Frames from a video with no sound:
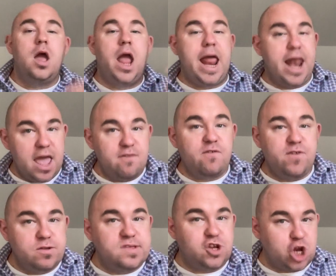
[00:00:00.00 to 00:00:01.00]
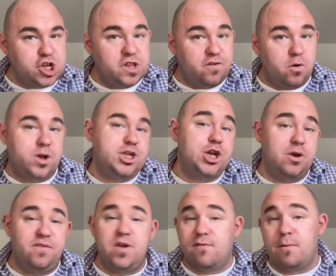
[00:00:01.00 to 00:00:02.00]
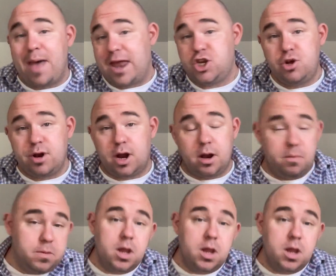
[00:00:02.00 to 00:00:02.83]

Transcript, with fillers: And I have a few suggestions for what to do if you have a bad tutor.